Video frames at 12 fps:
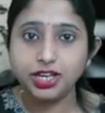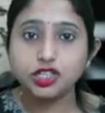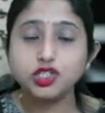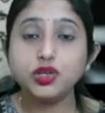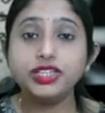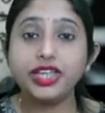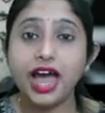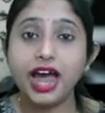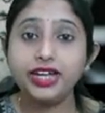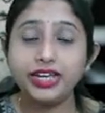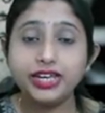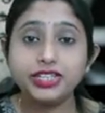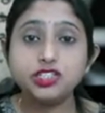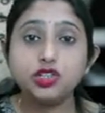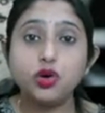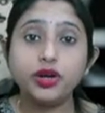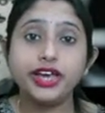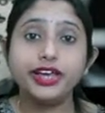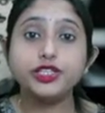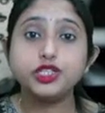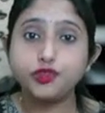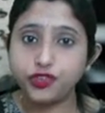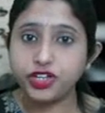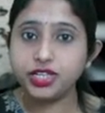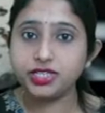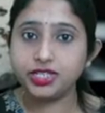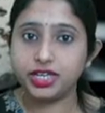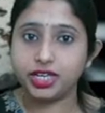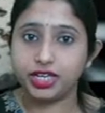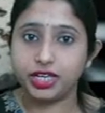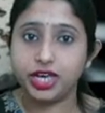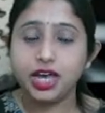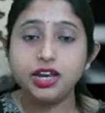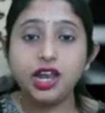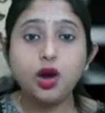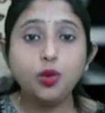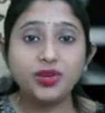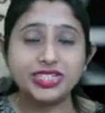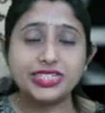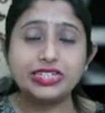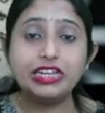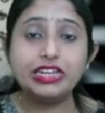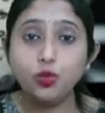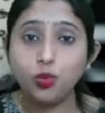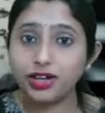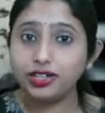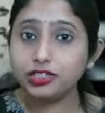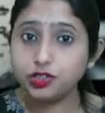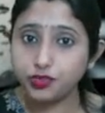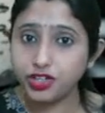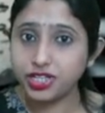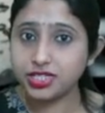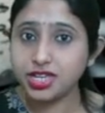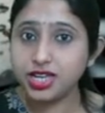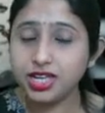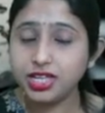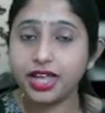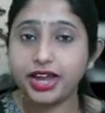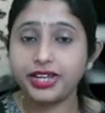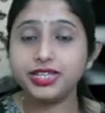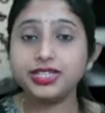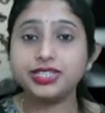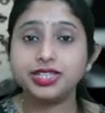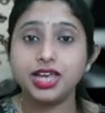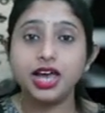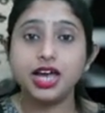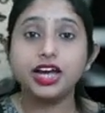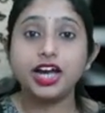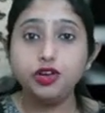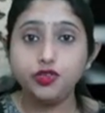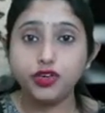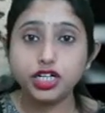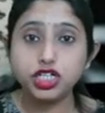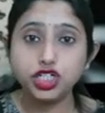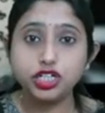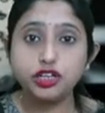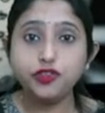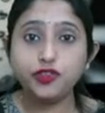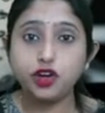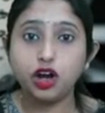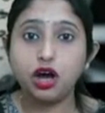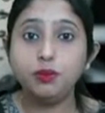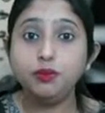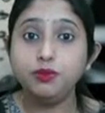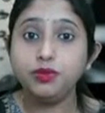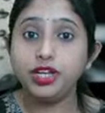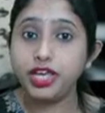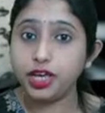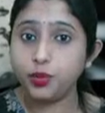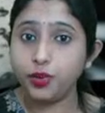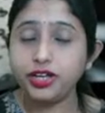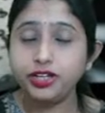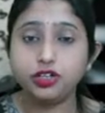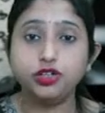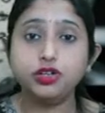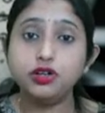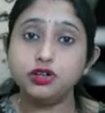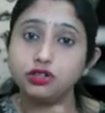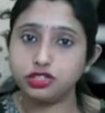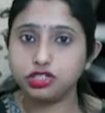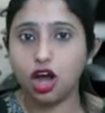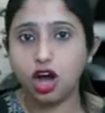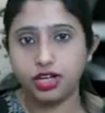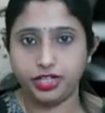So that is known as freezing. Now basically what is freezing? That is conversion from liquid to solid.